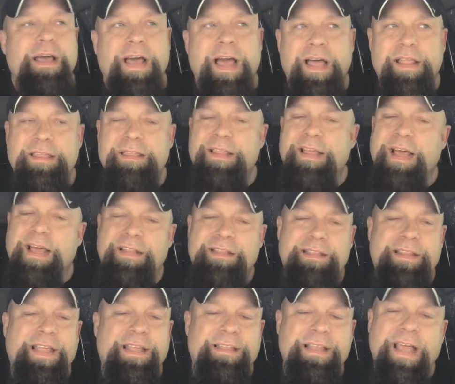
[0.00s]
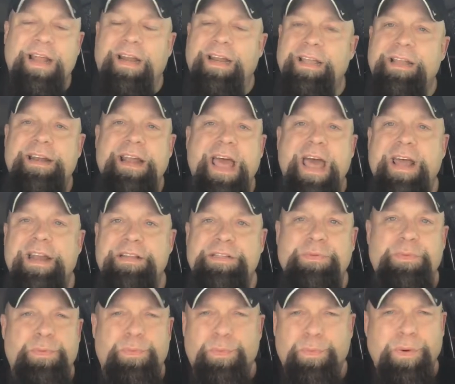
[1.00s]
I, I think that Leonidas
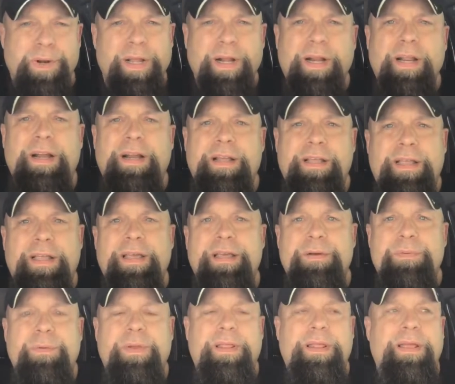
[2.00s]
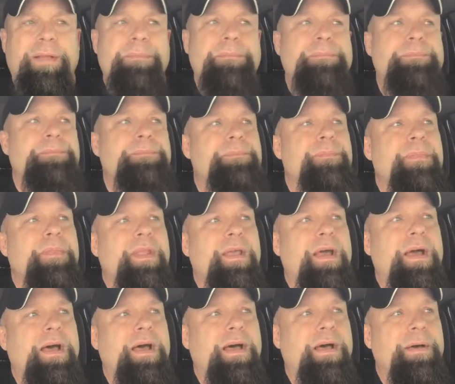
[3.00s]
would really look good with it.
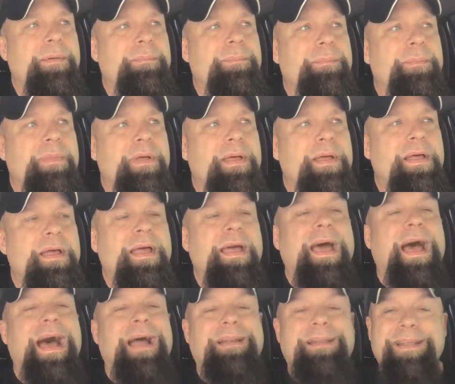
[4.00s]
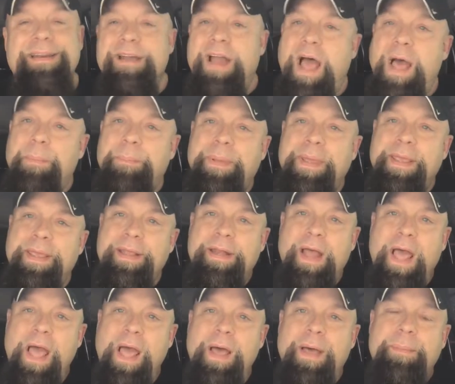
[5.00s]
Um, I did not pick it
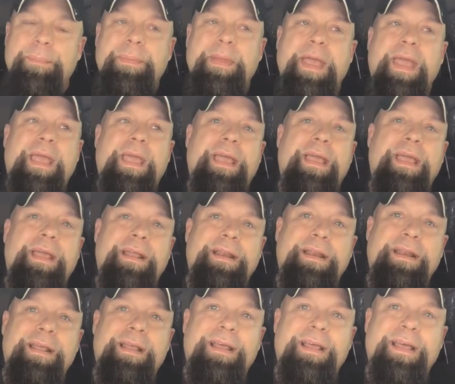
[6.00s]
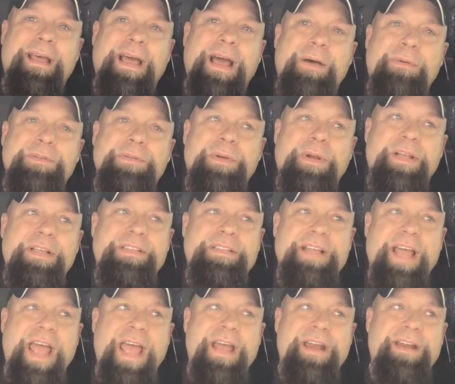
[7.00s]
up, and I was really
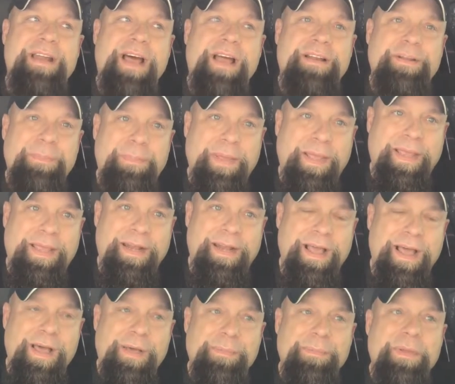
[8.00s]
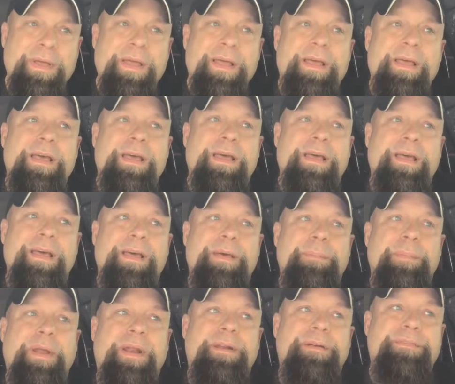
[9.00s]
sad not to pick it up.
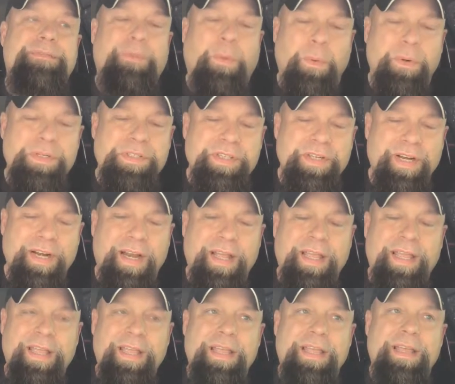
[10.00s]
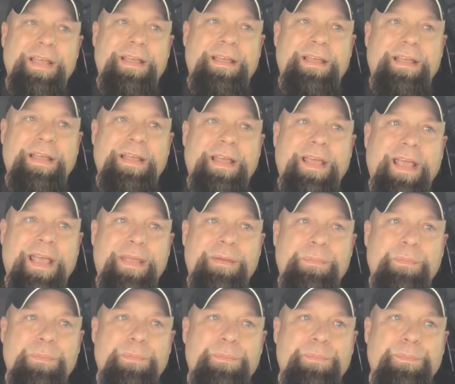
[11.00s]
But unfortunately, he
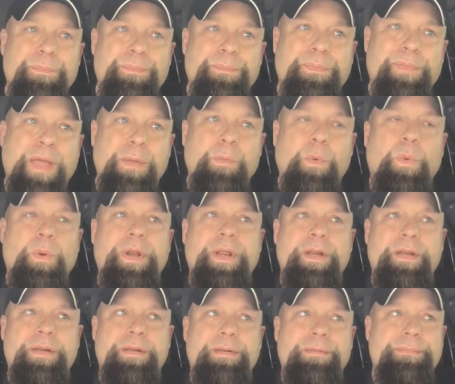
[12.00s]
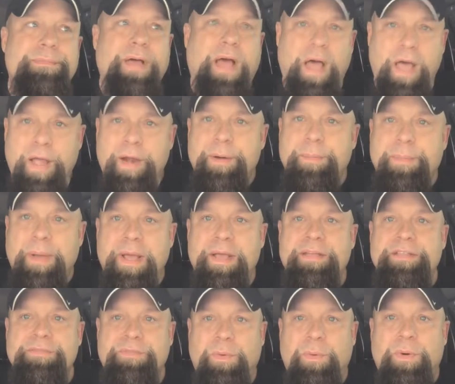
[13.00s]
they wanted a hundred
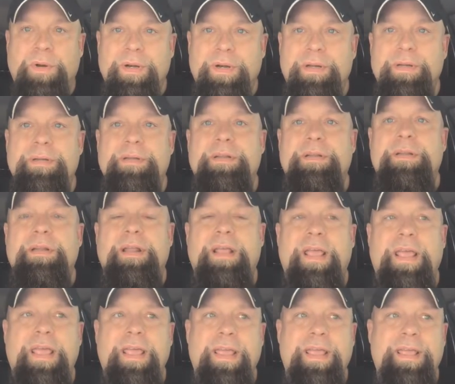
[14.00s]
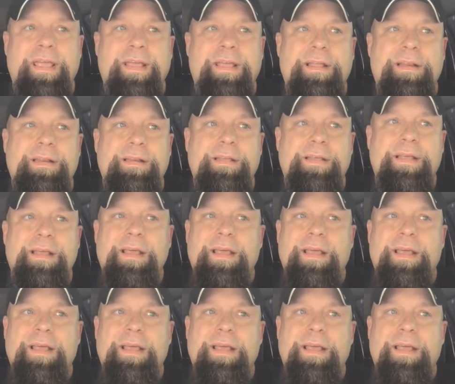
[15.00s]
bucks for it, and